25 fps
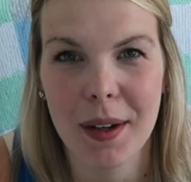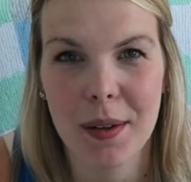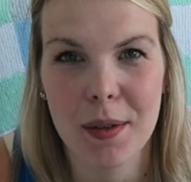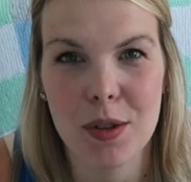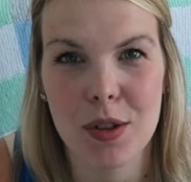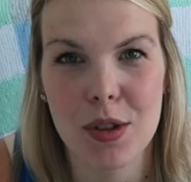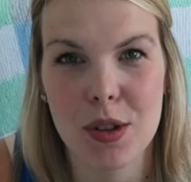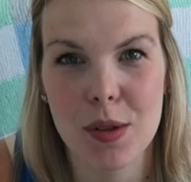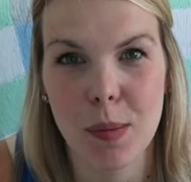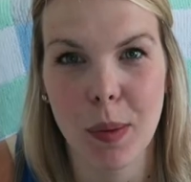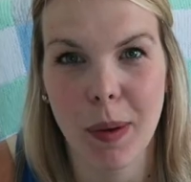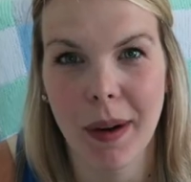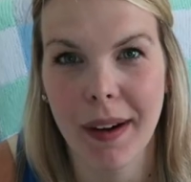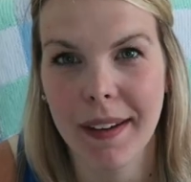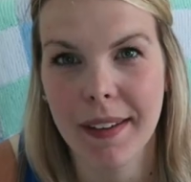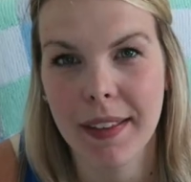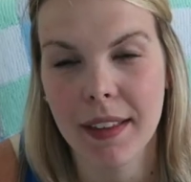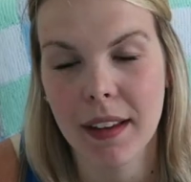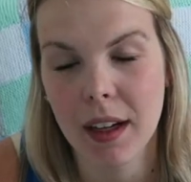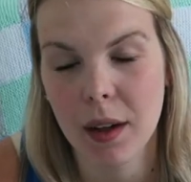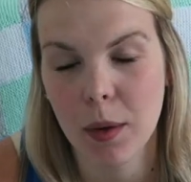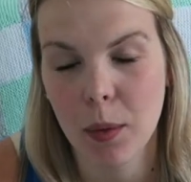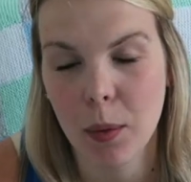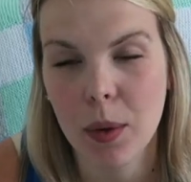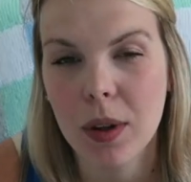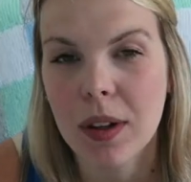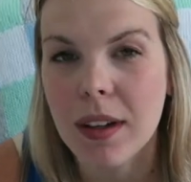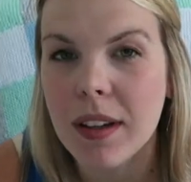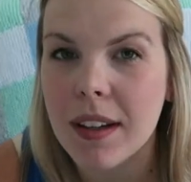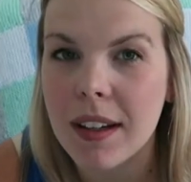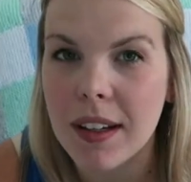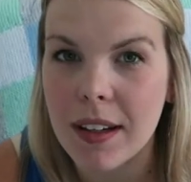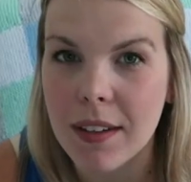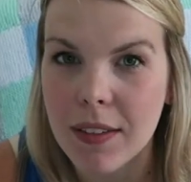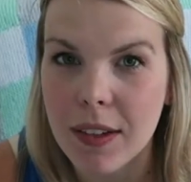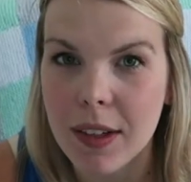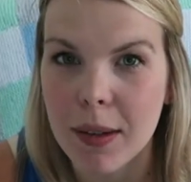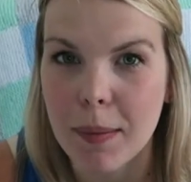I was just praying that I wouldn't
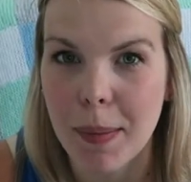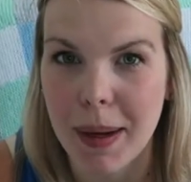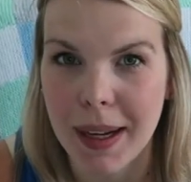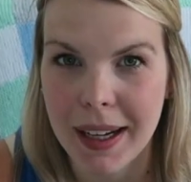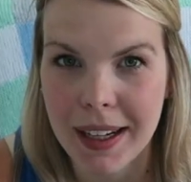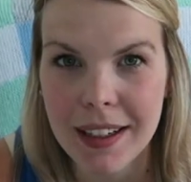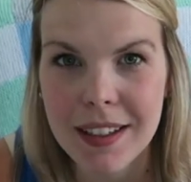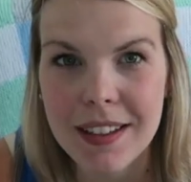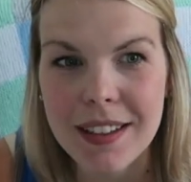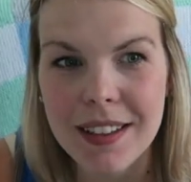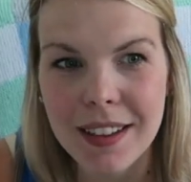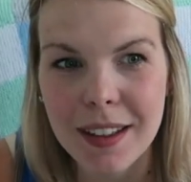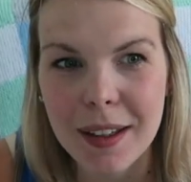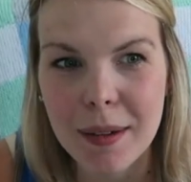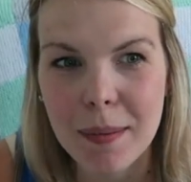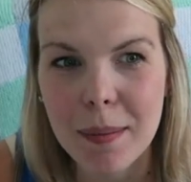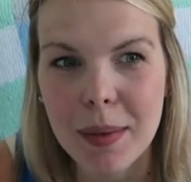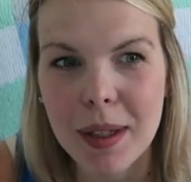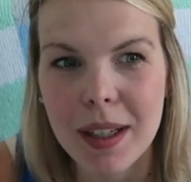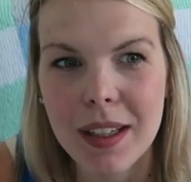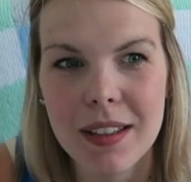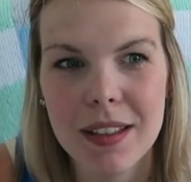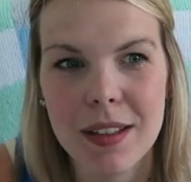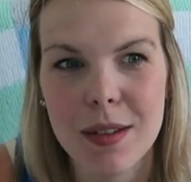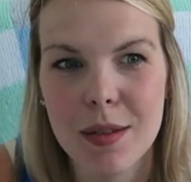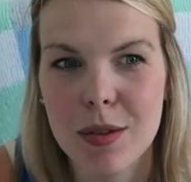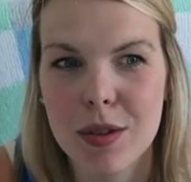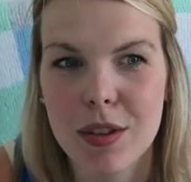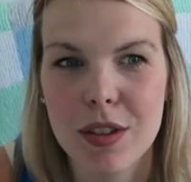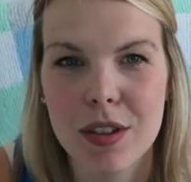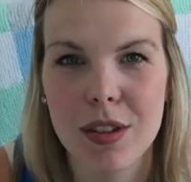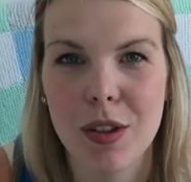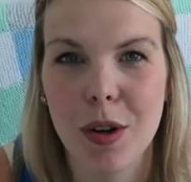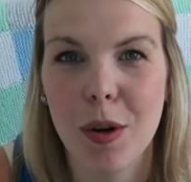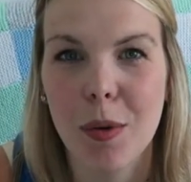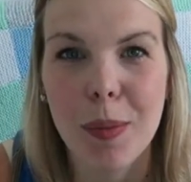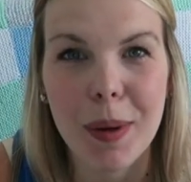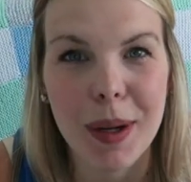even make it to them because I was
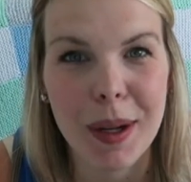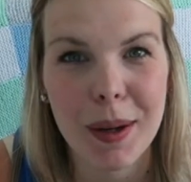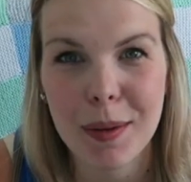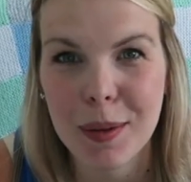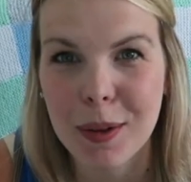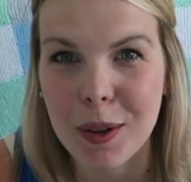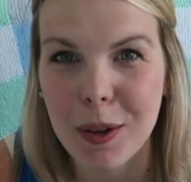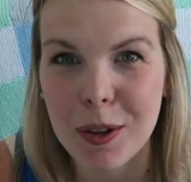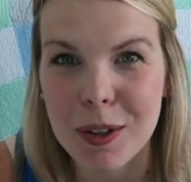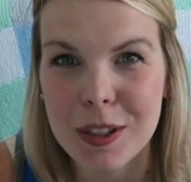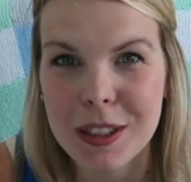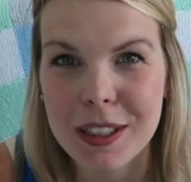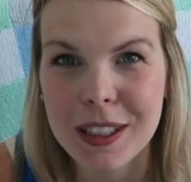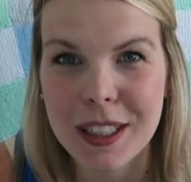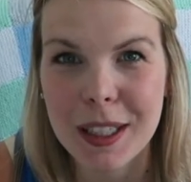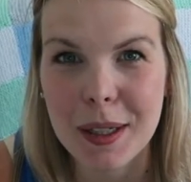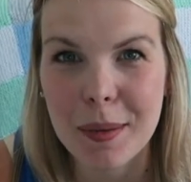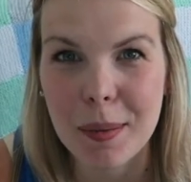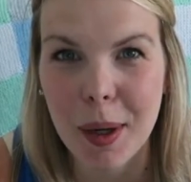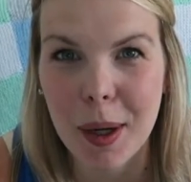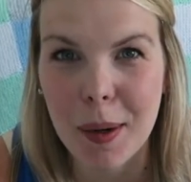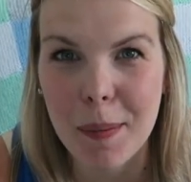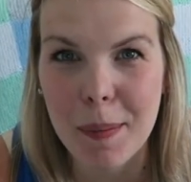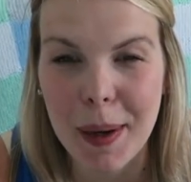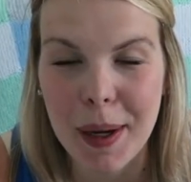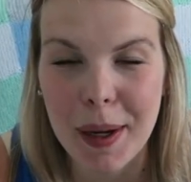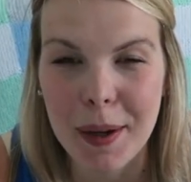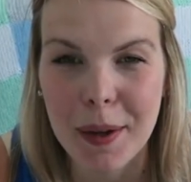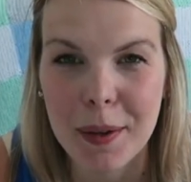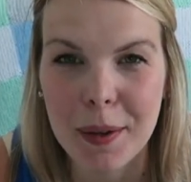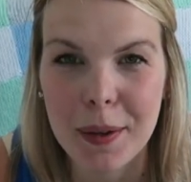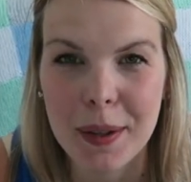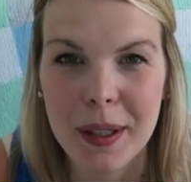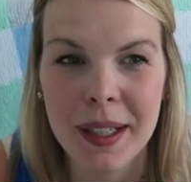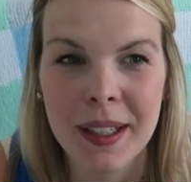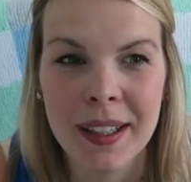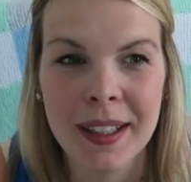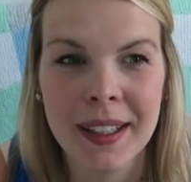just hoping I would go into labor on my
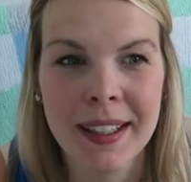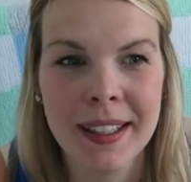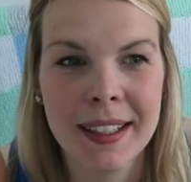own.